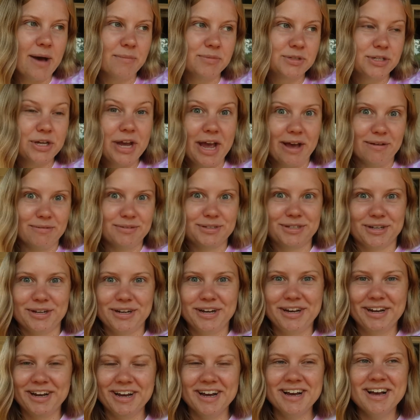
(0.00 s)
So
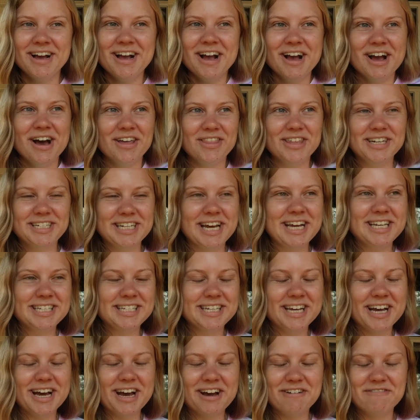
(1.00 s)
the days
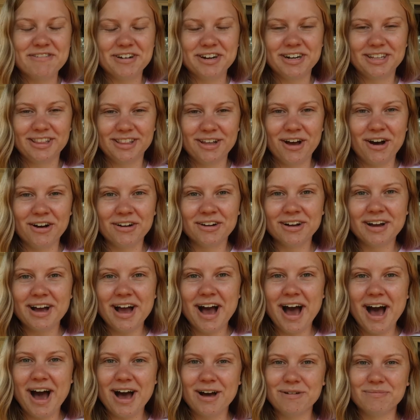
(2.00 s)
here are very long,
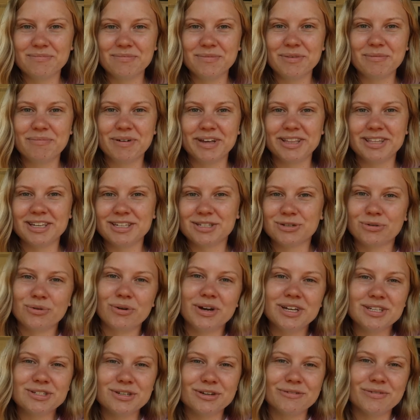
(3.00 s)
but there's
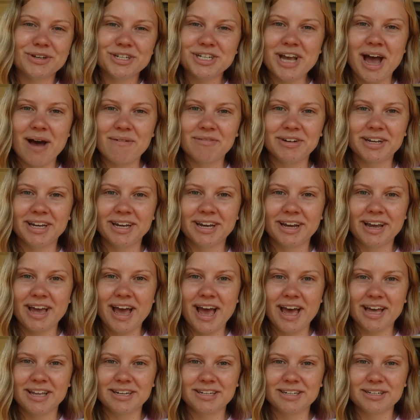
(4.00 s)
always so much happening,
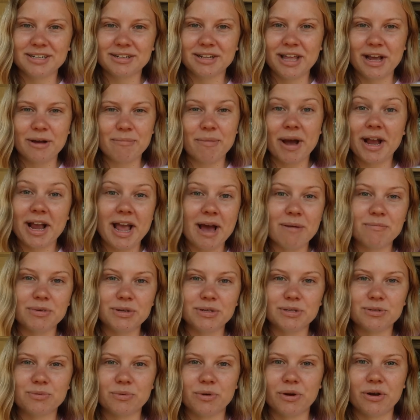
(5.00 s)
and like my
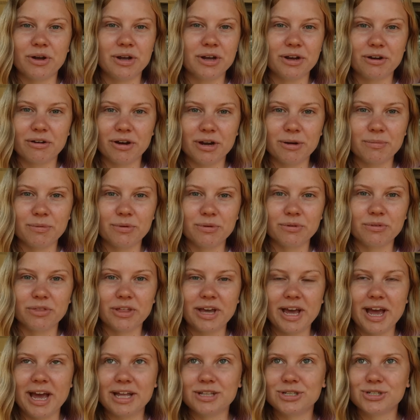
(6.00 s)
campers were incredible.
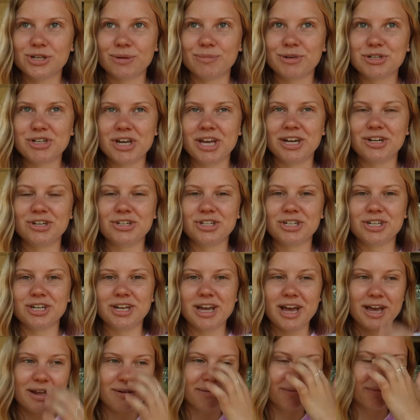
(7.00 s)
They had so much
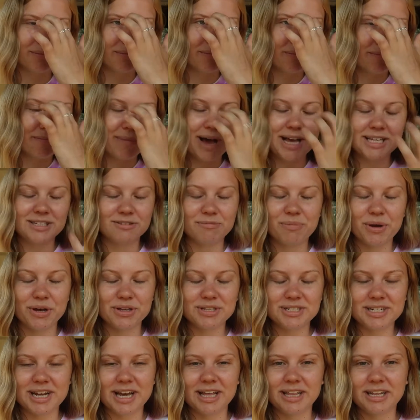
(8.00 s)
energy and massive
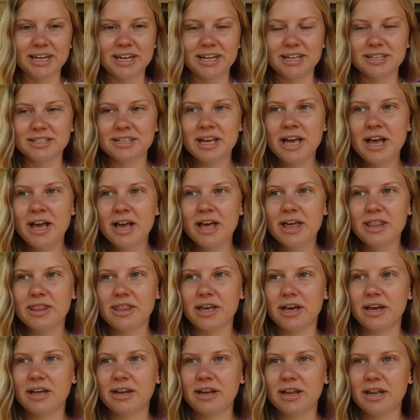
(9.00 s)
personalities
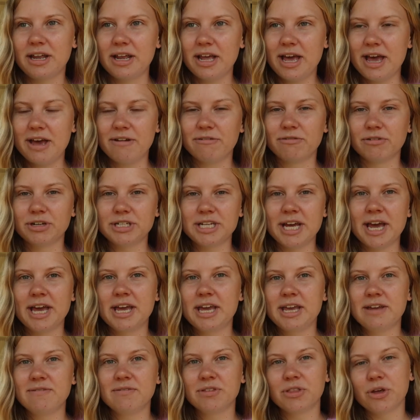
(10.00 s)
that every
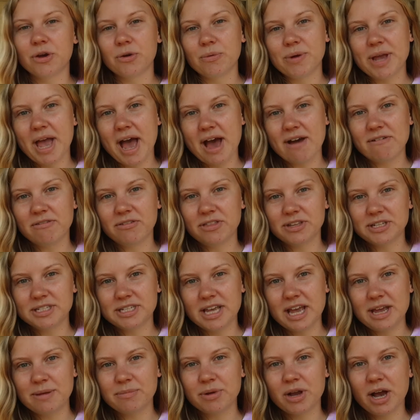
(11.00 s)
day, even though we have the
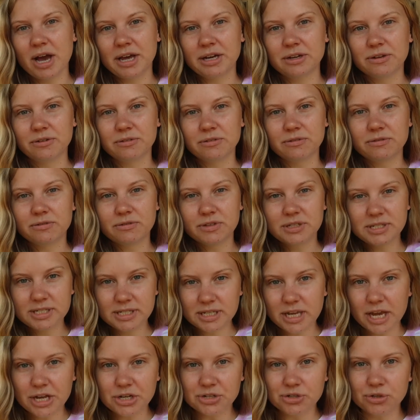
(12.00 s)
same kind of
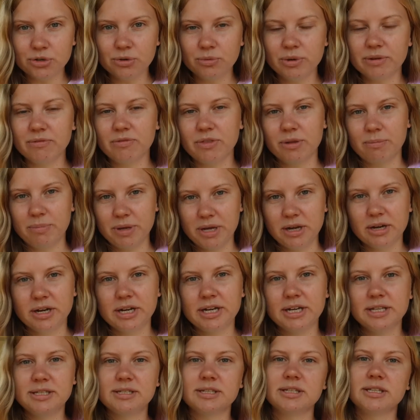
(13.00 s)
schedule with the
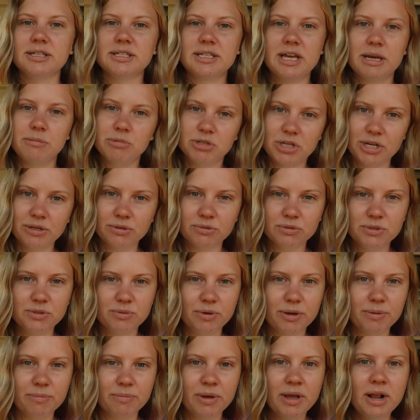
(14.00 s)
periods and the same general
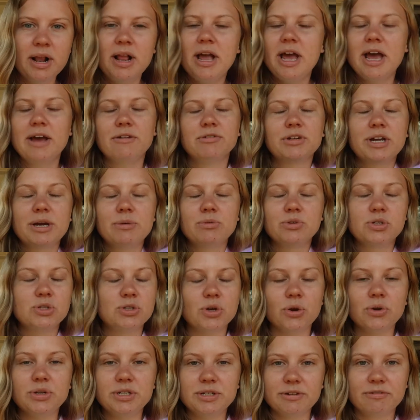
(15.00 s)
swim, every day was
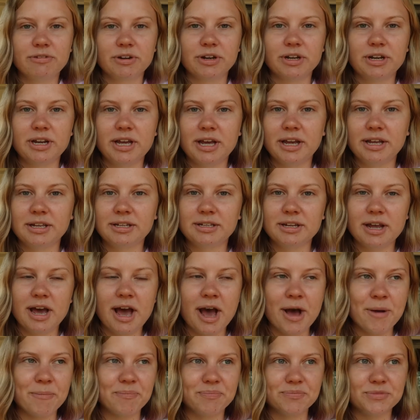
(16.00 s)
so different
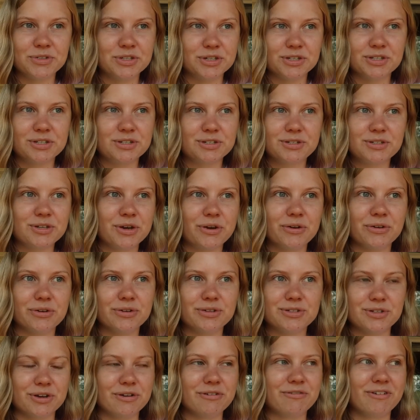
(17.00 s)
and just so
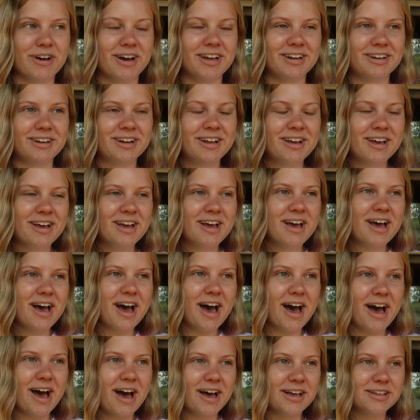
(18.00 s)
fun.
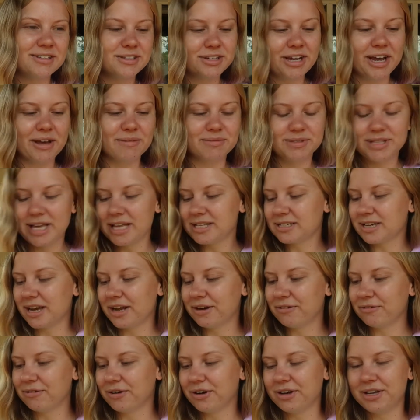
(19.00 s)
So yeah, that's
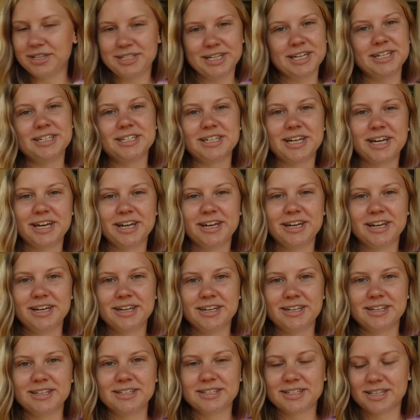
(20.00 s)
kind of what a day to day
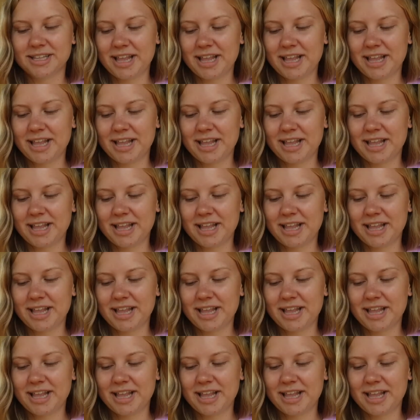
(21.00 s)
is